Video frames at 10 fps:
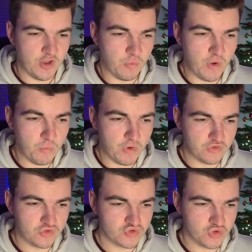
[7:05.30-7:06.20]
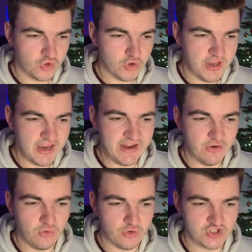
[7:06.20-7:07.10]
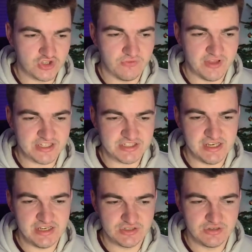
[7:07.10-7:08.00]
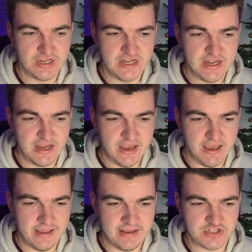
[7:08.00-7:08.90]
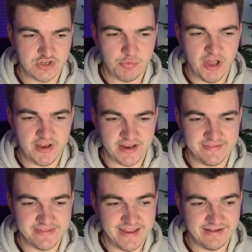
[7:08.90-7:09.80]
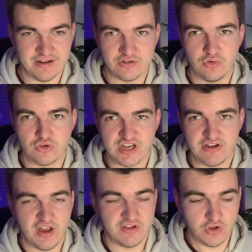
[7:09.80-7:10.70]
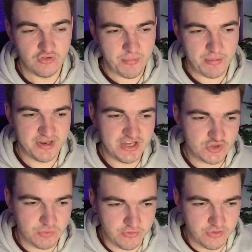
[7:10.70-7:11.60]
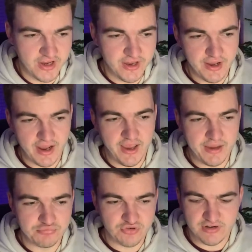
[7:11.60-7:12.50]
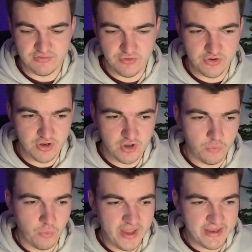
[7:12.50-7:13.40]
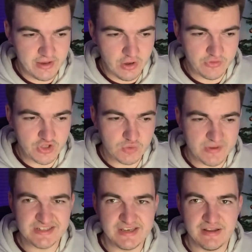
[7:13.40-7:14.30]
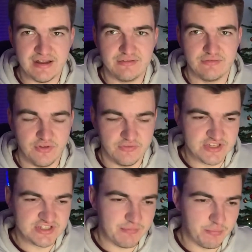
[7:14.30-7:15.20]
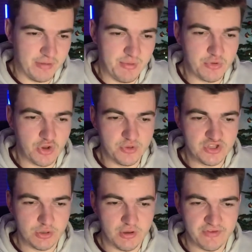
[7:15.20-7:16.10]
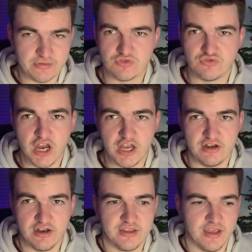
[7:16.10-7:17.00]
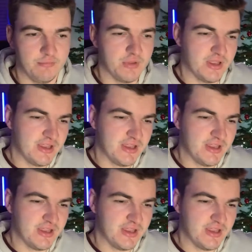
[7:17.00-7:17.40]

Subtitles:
1-1 draw in August of last season at Edgeley Park. And then, of course, I do remember this one. Bradford away on the 29th of December. I remember going to it, I think it was a Friday night game,